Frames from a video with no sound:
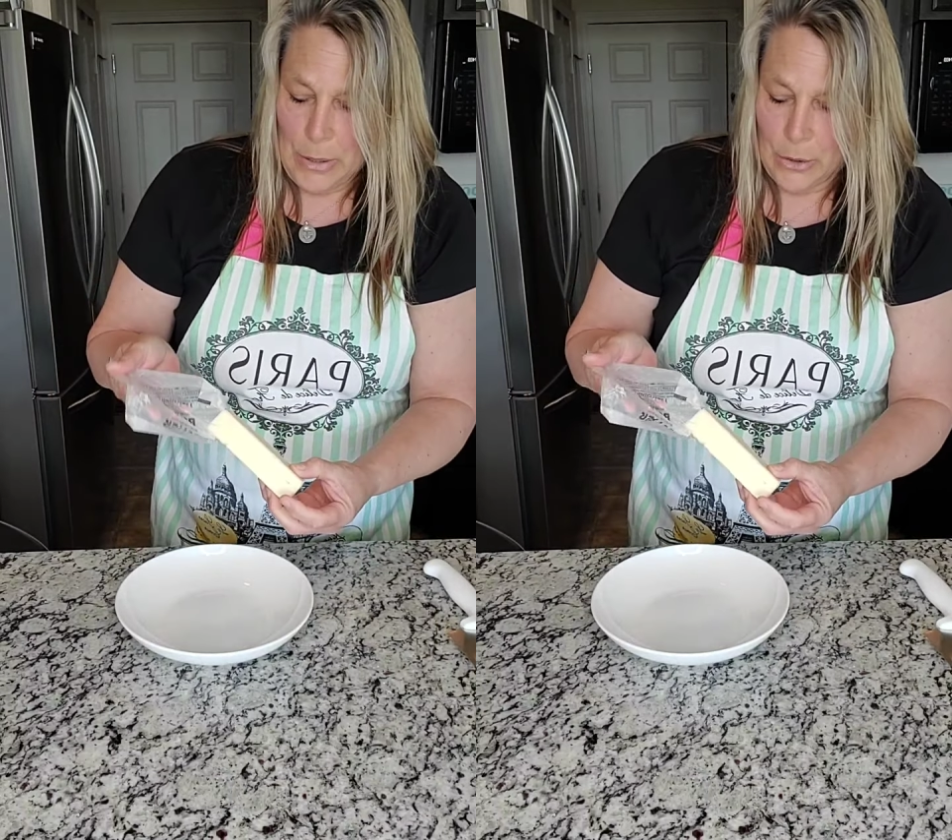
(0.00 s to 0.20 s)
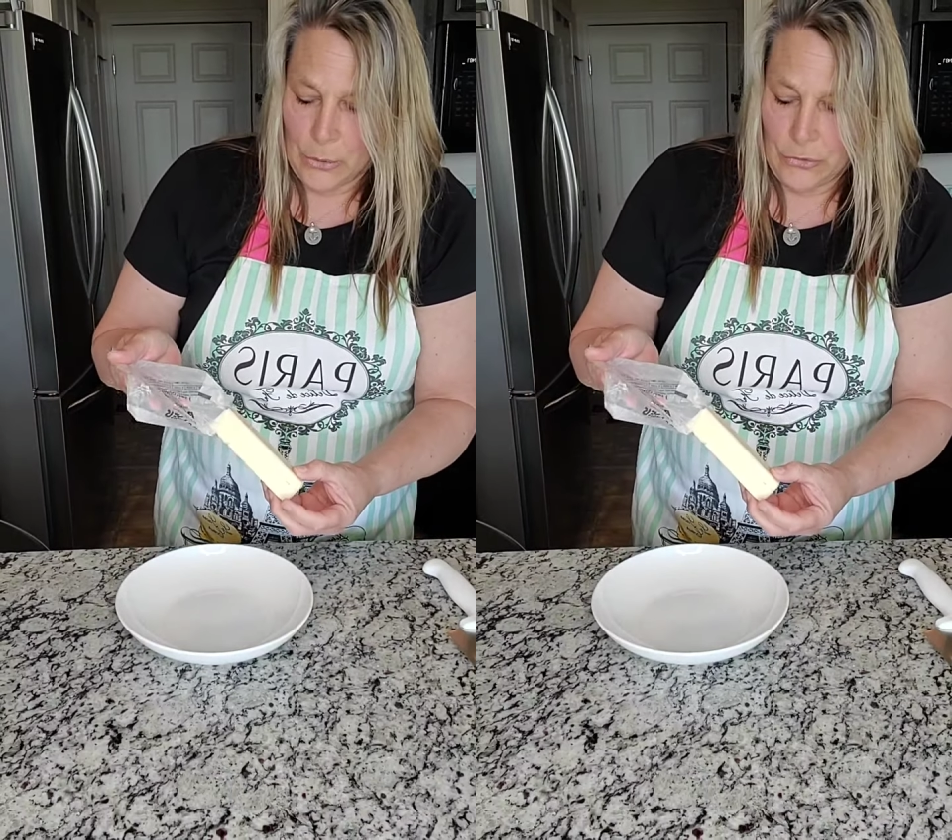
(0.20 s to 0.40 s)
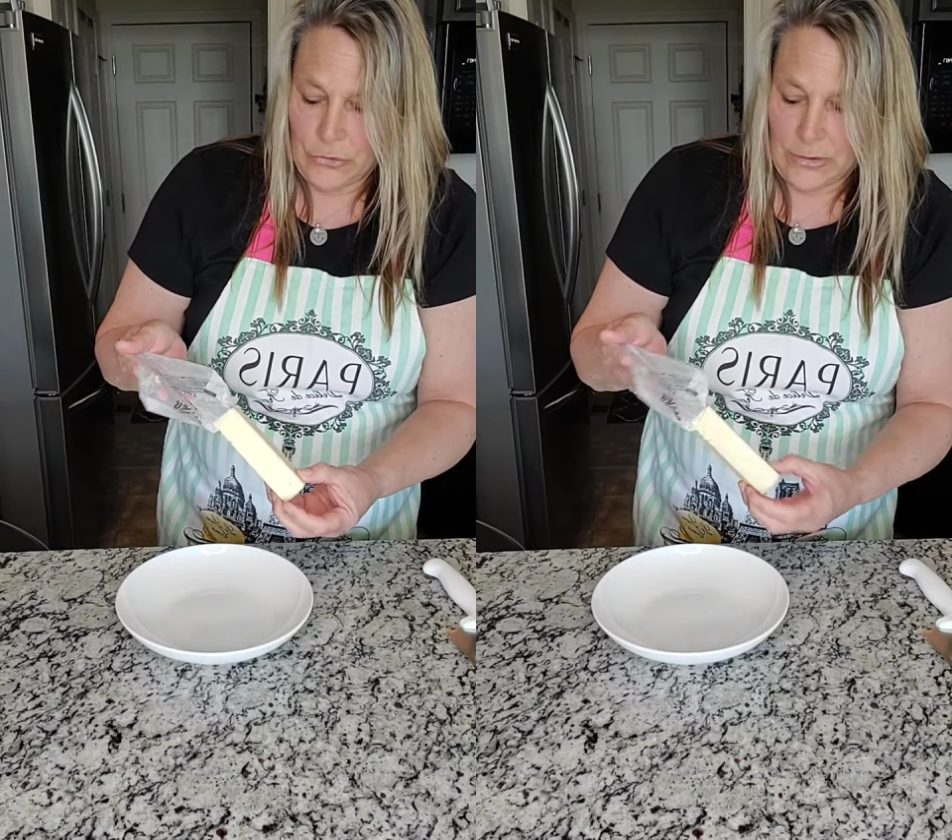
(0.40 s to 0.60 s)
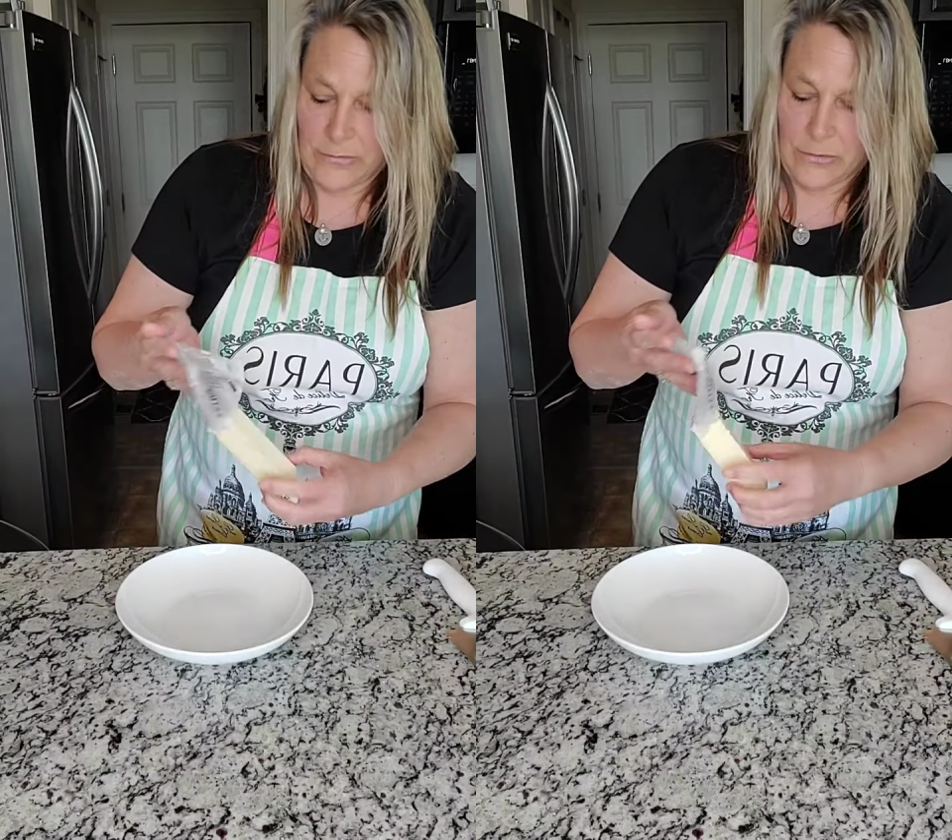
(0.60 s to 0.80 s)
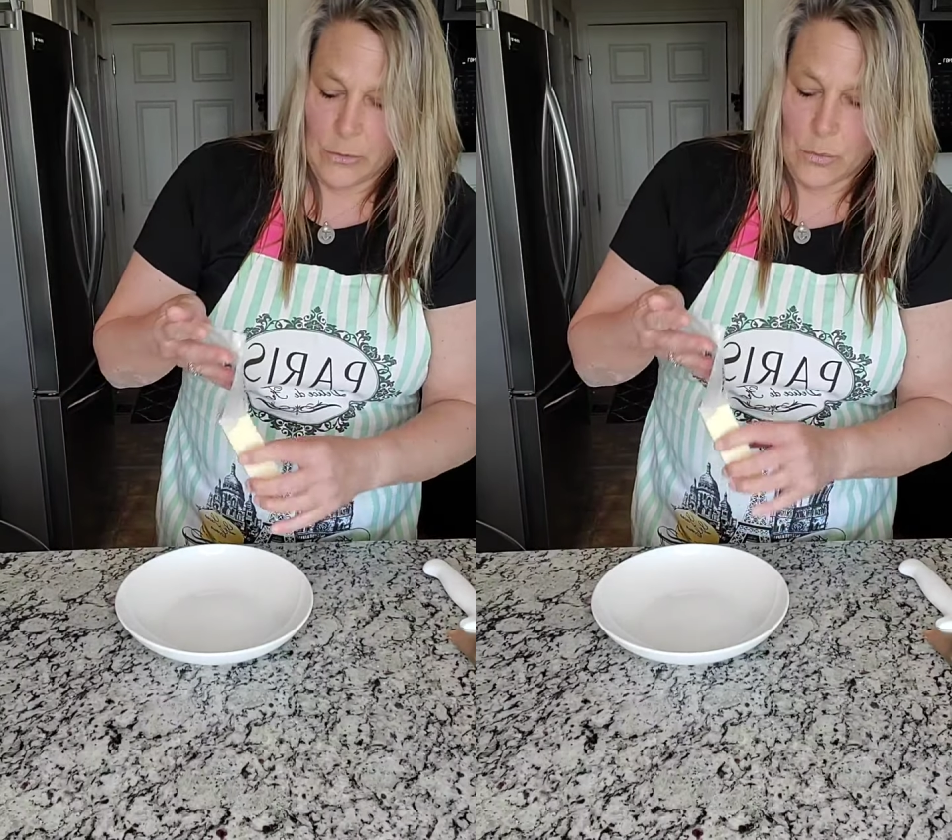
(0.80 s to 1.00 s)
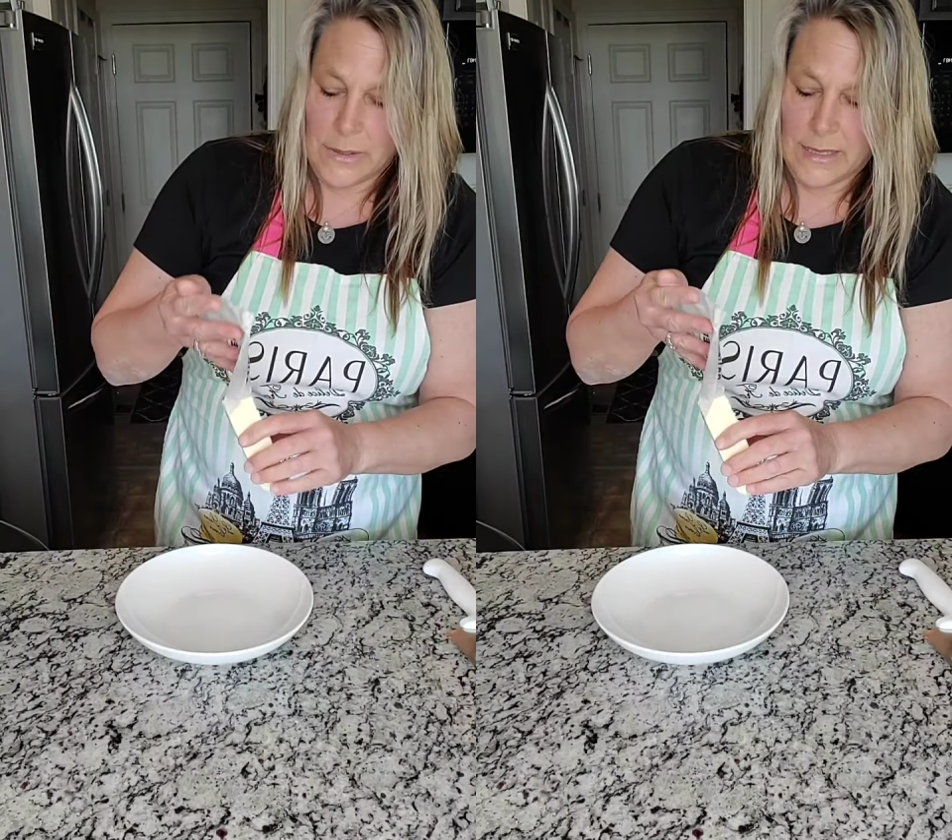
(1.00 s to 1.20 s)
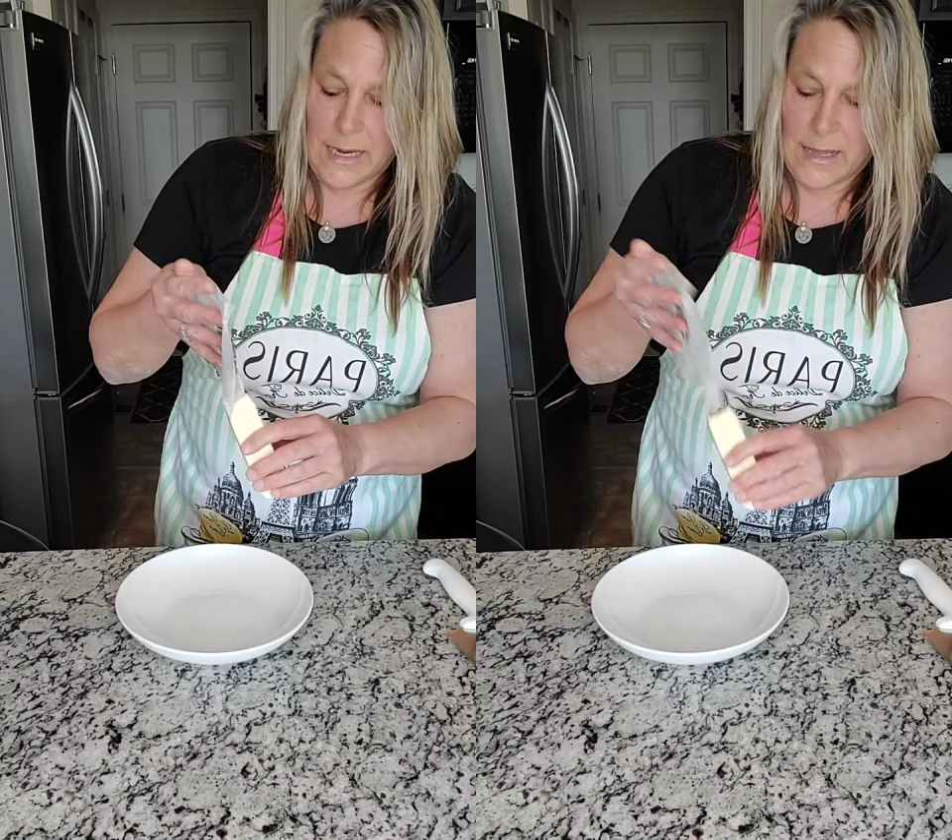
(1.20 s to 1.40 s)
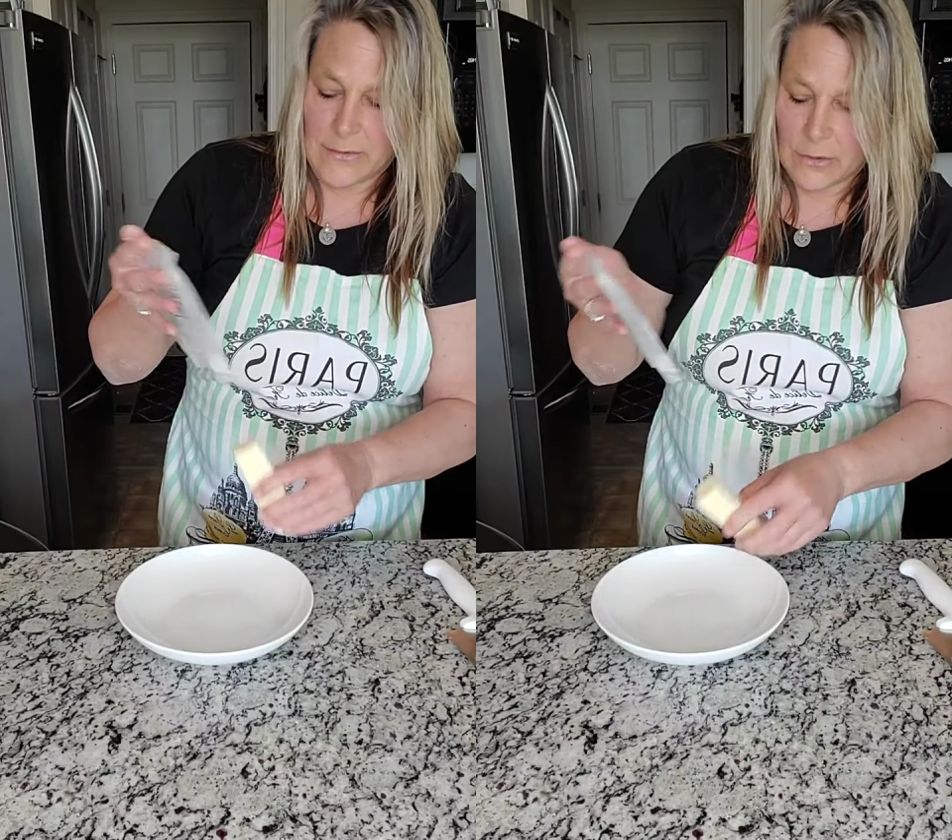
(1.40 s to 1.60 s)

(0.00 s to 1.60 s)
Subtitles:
post. It's the one that has